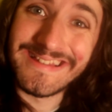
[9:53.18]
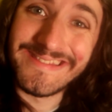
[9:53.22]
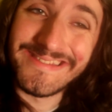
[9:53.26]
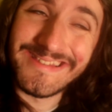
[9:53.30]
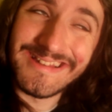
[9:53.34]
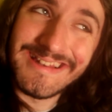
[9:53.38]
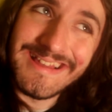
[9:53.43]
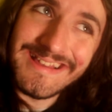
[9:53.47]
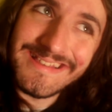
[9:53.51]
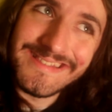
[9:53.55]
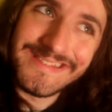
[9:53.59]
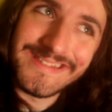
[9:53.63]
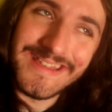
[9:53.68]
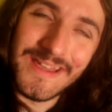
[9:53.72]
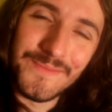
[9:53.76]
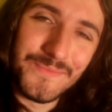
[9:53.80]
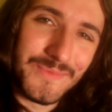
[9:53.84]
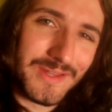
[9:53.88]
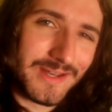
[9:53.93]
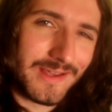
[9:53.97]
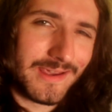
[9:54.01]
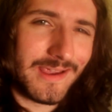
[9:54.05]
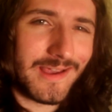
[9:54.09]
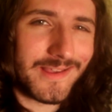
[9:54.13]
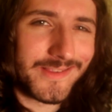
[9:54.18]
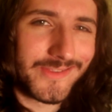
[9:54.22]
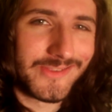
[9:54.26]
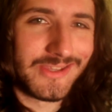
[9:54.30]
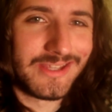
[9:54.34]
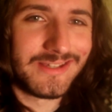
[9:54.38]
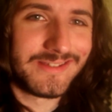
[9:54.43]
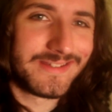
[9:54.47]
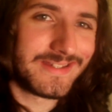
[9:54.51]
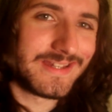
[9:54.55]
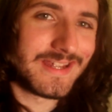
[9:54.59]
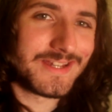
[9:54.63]
the last time that I asked
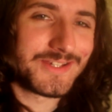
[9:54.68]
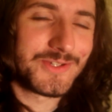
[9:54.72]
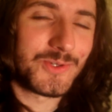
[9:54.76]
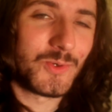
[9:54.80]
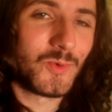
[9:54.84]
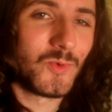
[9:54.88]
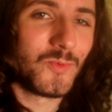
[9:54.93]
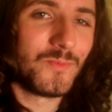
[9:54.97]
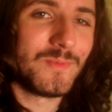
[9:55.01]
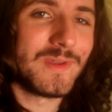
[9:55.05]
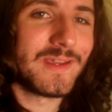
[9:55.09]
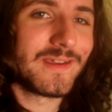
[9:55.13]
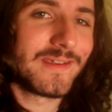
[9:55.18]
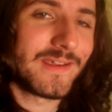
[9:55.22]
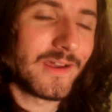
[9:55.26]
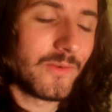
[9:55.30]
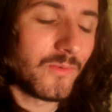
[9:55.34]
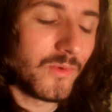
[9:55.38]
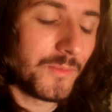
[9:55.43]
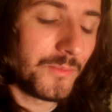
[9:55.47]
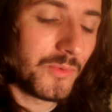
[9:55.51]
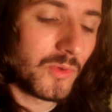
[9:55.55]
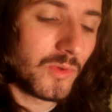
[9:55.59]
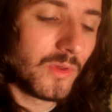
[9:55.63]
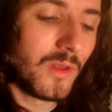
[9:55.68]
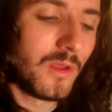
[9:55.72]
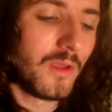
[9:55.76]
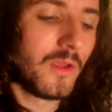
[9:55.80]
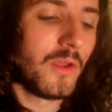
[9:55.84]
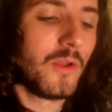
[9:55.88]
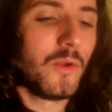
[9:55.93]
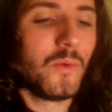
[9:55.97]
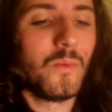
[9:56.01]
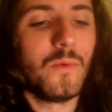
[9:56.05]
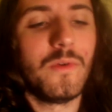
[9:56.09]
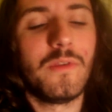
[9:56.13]
the internet to hold me accountable
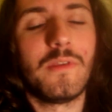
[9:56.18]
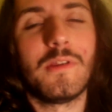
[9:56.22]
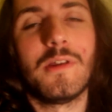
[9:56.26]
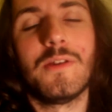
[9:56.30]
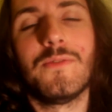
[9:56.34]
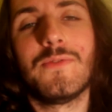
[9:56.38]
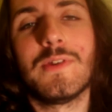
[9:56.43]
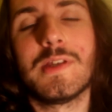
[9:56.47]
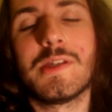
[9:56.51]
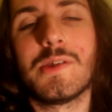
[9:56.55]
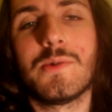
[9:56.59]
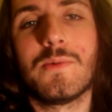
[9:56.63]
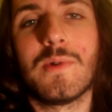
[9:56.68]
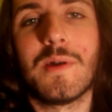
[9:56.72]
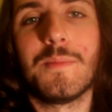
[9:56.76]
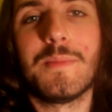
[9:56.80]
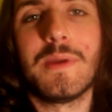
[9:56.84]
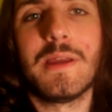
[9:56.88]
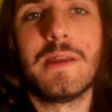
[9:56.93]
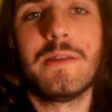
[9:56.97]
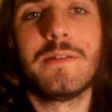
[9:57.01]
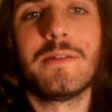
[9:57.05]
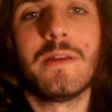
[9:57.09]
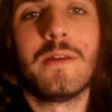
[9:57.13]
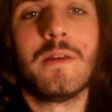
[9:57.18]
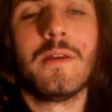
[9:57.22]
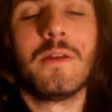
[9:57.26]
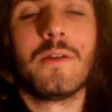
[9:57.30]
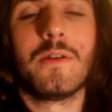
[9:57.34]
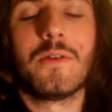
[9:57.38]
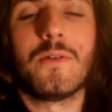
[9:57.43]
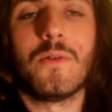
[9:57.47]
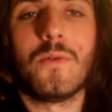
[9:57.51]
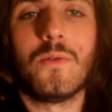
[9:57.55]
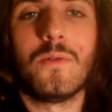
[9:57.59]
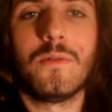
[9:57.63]
was in a video I made
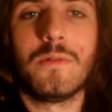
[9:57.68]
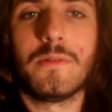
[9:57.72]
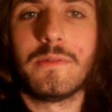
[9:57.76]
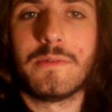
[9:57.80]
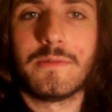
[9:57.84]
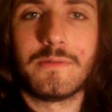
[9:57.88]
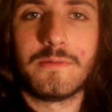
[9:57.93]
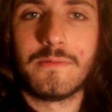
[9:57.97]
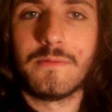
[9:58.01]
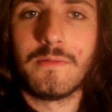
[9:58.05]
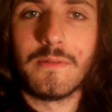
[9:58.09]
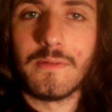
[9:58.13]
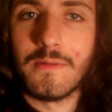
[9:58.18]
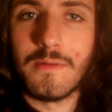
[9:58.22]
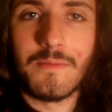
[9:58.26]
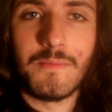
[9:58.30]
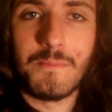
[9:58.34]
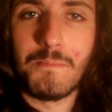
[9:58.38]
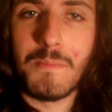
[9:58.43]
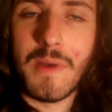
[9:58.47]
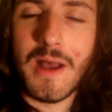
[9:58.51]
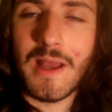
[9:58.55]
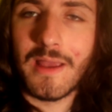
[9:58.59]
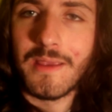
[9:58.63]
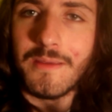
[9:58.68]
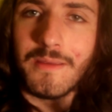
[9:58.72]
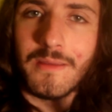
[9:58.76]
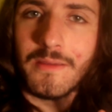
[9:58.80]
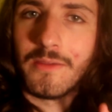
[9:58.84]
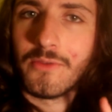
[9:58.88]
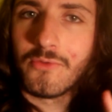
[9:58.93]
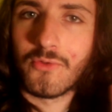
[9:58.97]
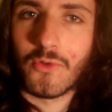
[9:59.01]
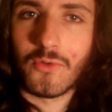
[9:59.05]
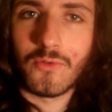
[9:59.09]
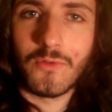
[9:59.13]
called my
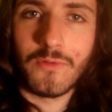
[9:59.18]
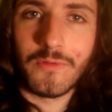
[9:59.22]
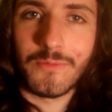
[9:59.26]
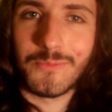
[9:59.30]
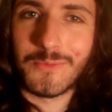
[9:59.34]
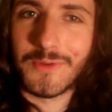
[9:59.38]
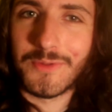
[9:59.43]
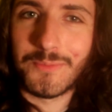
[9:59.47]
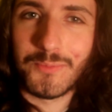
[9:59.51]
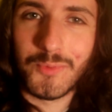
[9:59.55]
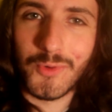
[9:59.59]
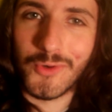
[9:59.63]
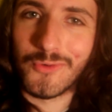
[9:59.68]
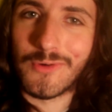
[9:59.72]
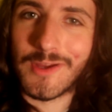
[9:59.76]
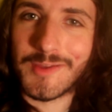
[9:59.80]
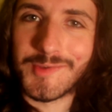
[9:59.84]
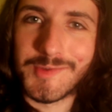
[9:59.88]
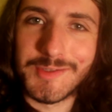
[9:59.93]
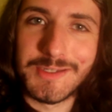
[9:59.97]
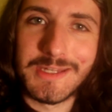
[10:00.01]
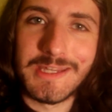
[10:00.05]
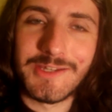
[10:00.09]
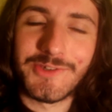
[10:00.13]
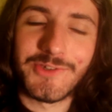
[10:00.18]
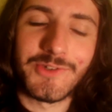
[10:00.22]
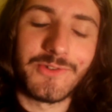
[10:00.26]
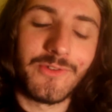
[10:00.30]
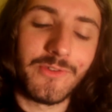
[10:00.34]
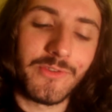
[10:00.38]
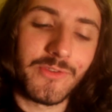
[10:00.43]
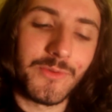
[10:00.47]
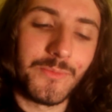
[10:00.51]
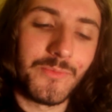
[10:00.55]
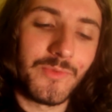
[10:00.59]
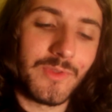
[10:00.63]
struggles with procrastination
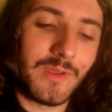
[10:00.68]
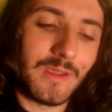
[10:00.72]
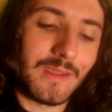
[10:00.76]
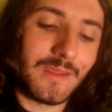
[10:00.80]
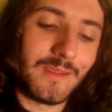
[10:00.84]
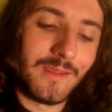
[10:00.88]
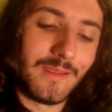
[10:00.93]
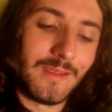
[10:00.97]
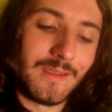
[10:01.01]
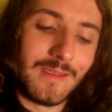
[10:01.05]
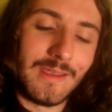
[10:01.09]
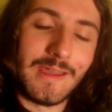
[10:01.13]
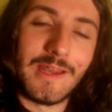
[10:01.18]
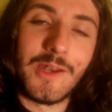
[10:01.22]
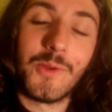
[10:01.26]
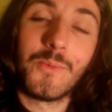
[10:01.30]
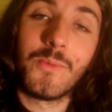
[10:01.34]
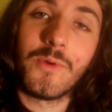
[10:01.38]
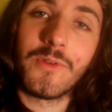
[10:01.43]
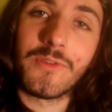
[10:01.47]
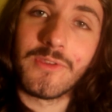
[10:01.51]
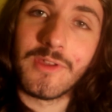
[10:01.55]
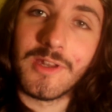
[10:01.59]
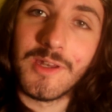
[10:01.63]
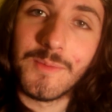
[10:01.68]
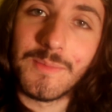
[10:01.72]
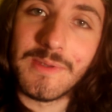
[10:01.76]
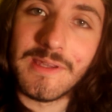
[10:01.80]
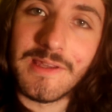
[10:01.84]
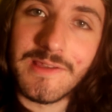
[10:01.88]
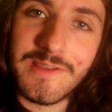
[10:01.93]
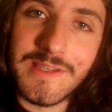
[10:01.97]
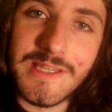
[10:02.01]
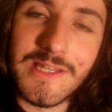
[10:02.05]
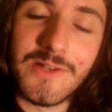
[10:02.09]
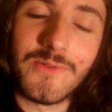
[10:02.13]
or something, and it was going to
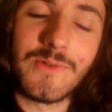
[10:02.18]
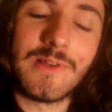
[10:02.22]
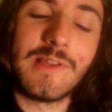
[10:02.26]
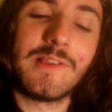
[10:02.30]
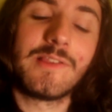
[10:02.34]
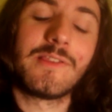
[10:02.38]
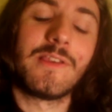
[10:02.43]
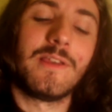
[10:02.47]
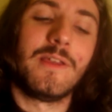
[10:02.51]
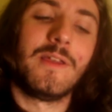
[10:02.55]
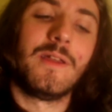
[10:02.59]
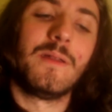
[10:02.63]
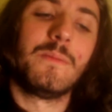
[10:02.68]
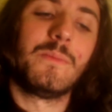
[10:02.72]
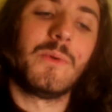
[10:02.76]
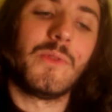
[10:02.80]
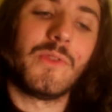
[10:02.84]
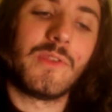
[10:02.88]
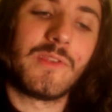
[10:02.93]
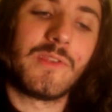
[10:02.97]
be a series, but the